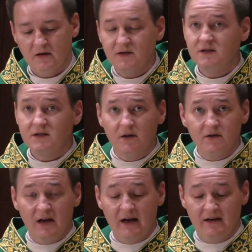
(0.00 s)
Does it
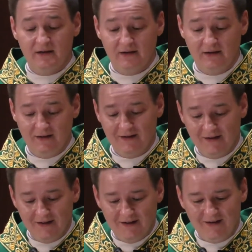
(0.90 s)
sound like
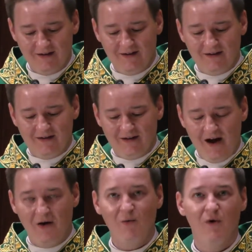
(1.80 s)

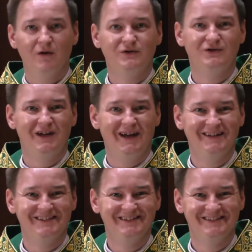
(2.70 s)
our world
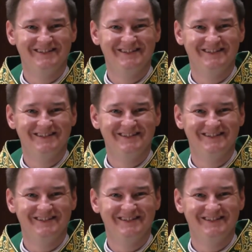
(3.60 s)
today?